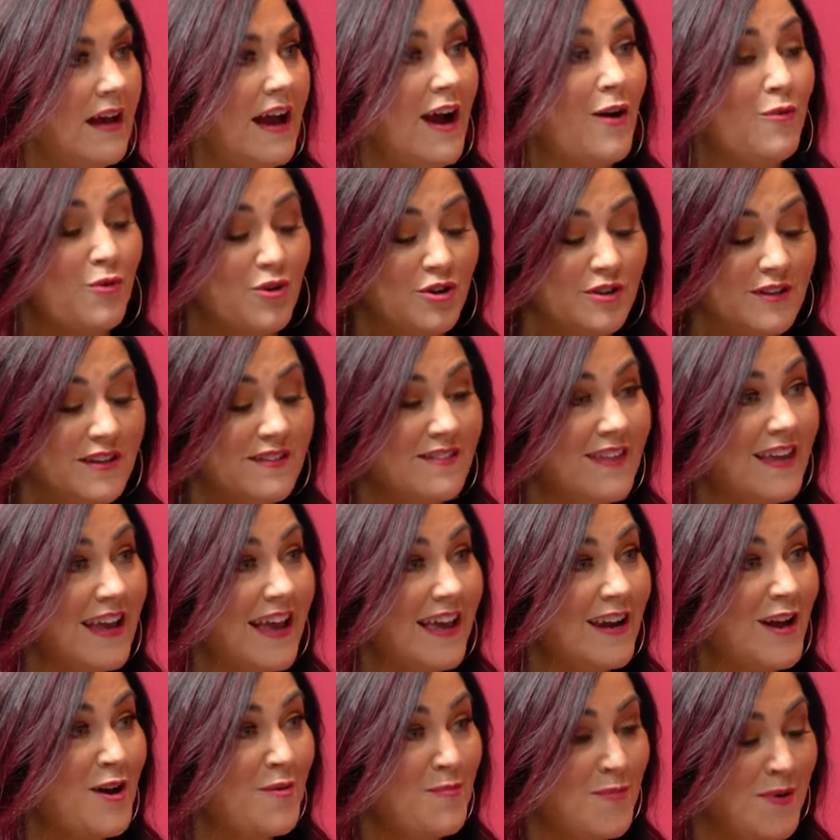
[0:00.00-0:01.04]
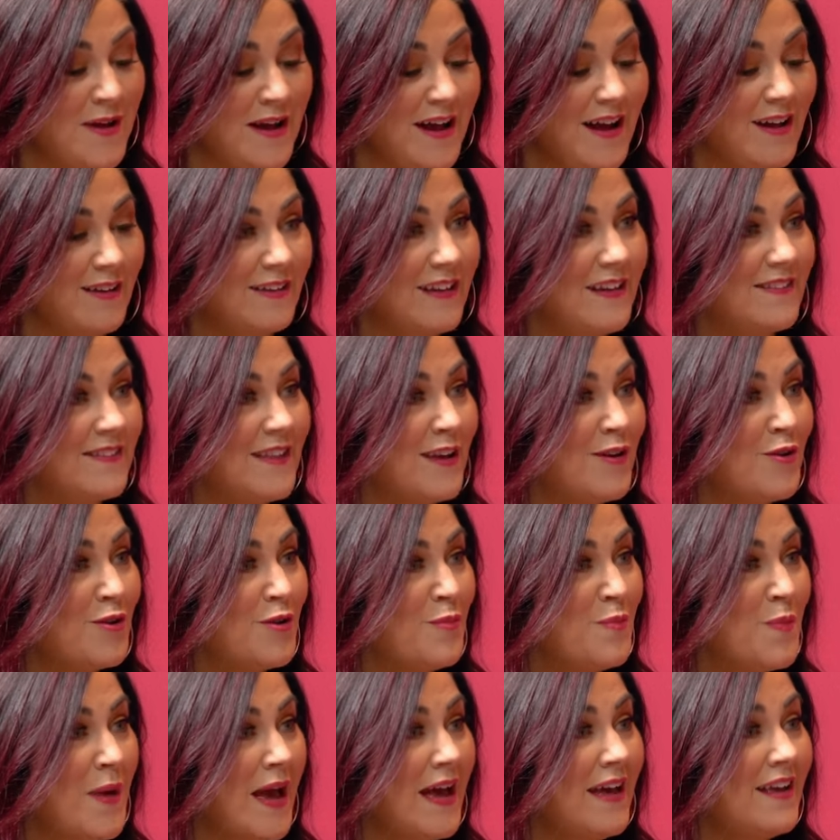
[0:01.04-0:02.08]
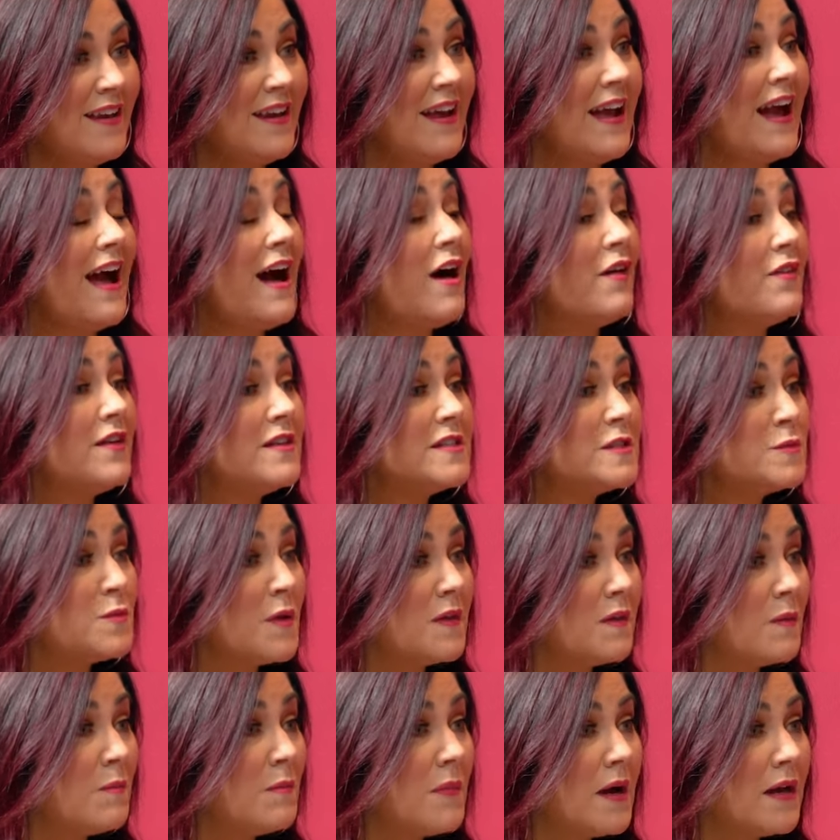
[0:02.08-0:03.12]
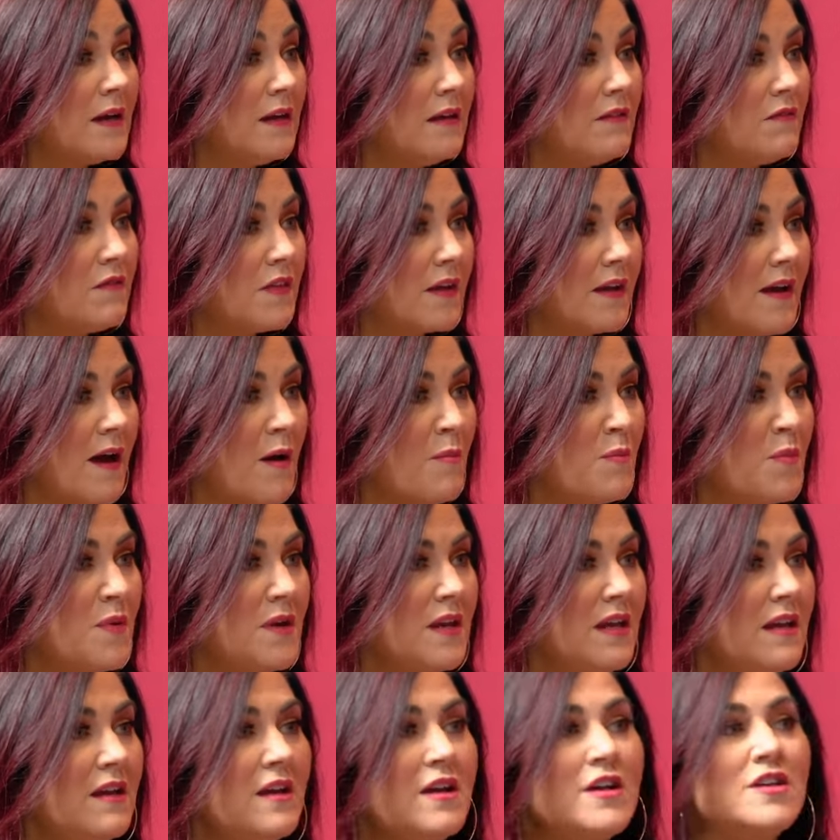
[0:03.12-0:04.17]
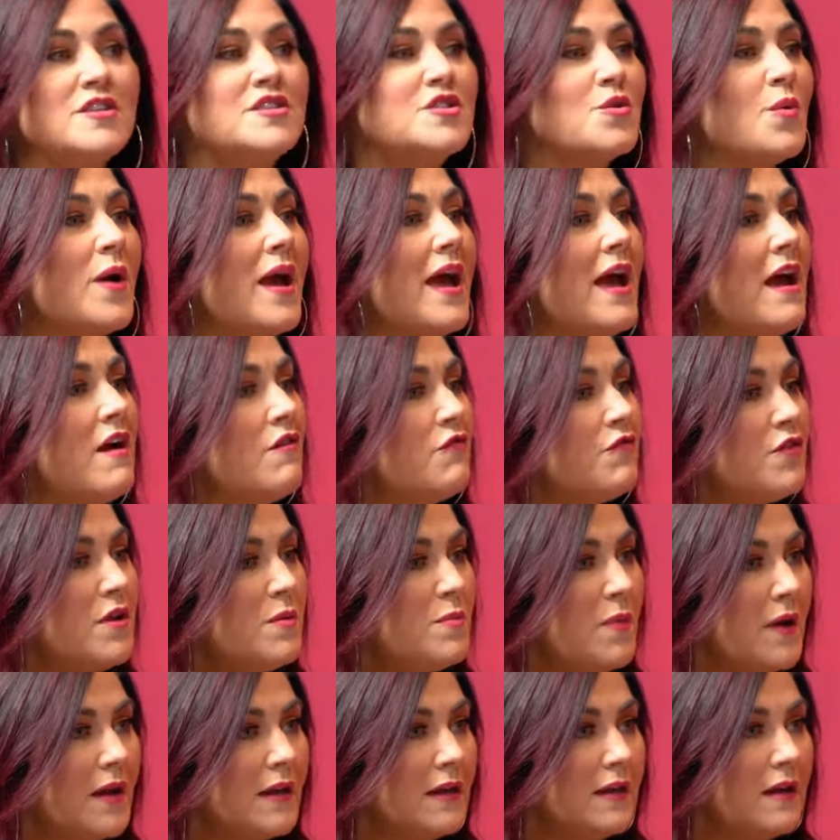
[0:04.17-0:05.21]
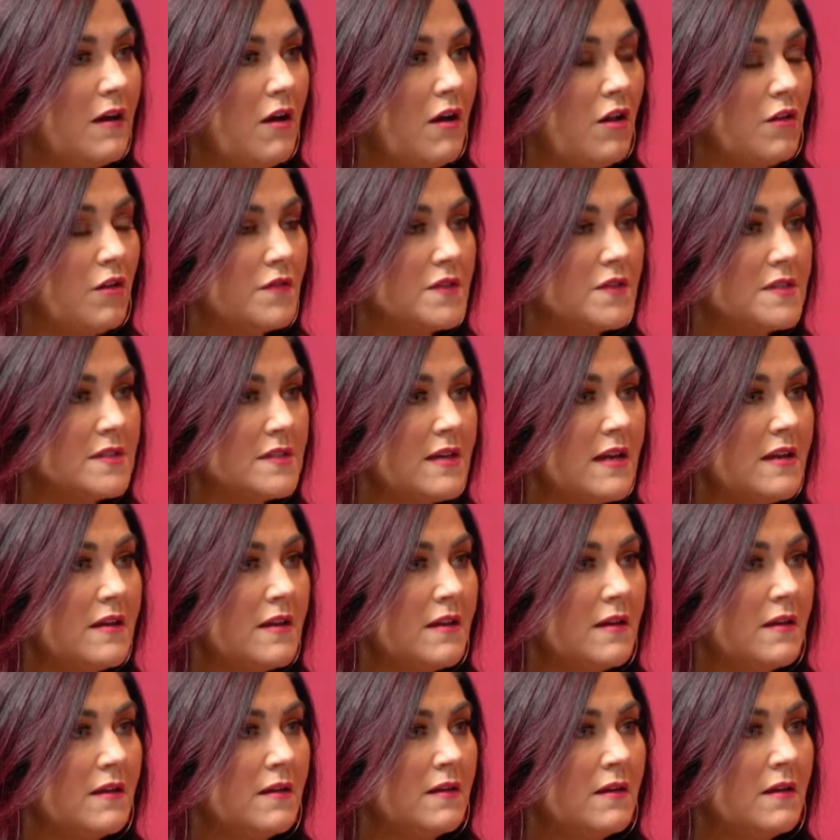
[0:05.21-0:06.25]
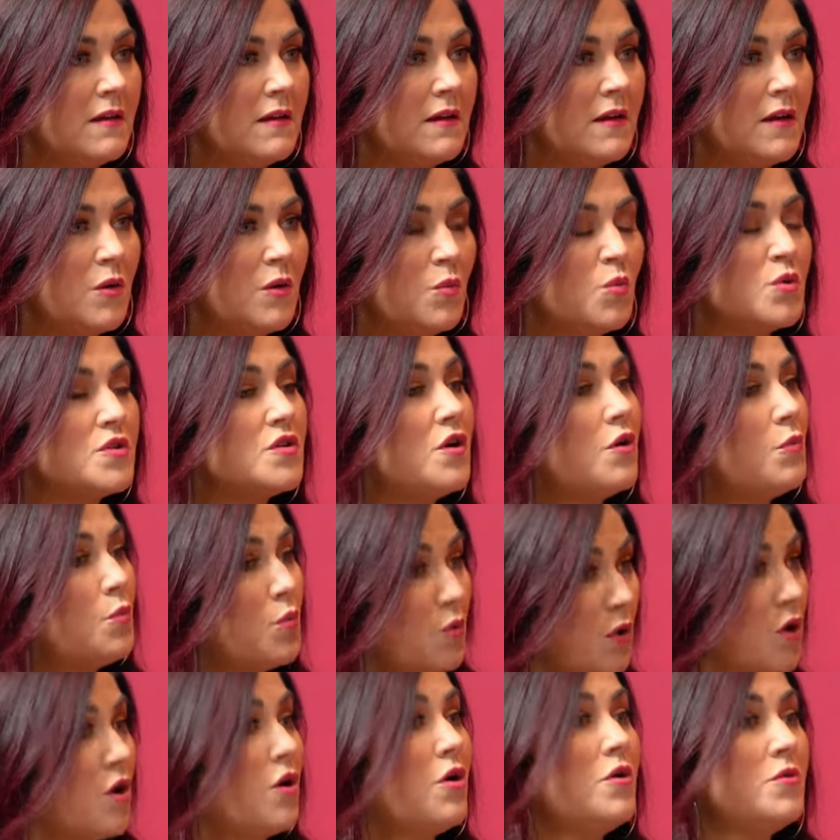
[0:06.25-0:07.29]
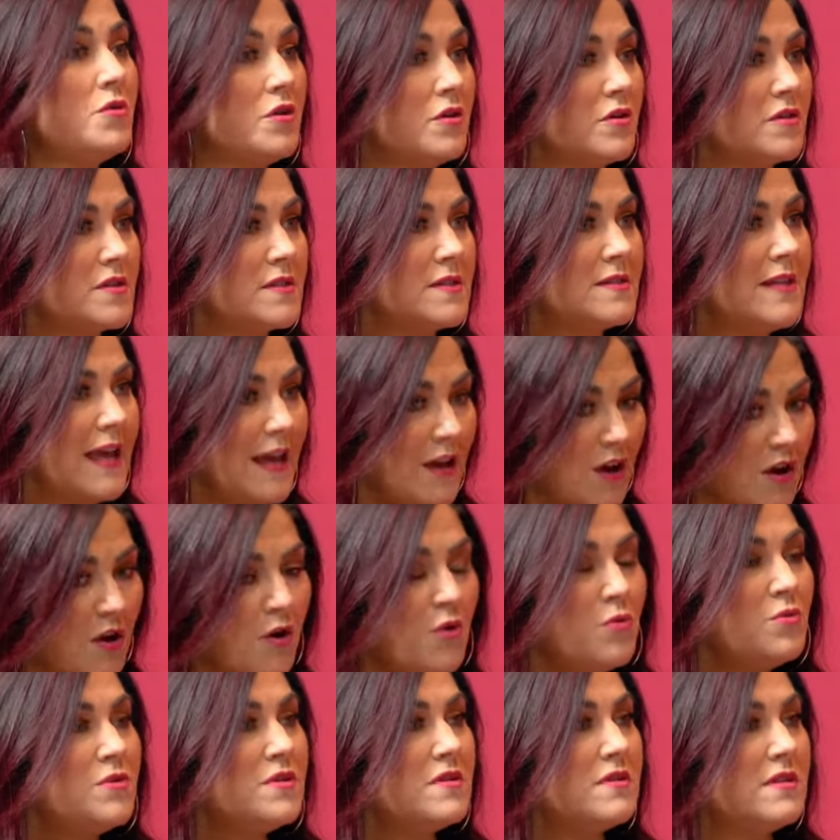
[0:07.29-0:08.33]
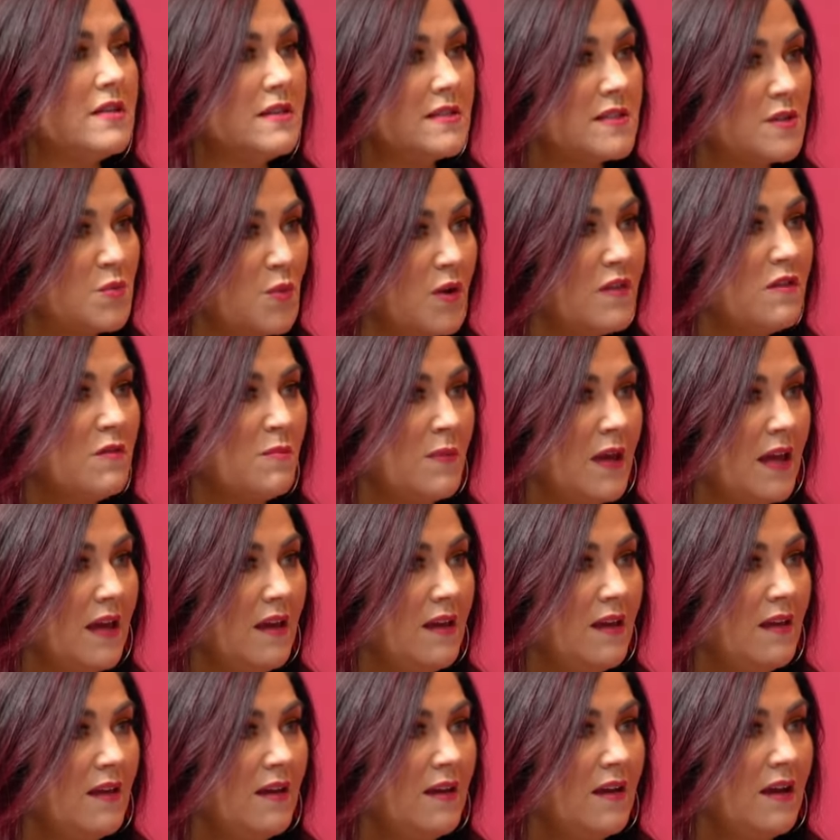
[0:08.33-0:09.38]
How early they get up, how late they go to bed, how they spend the money of the company. Yeah. So everybody all of a sudden were owners. They owned this with me.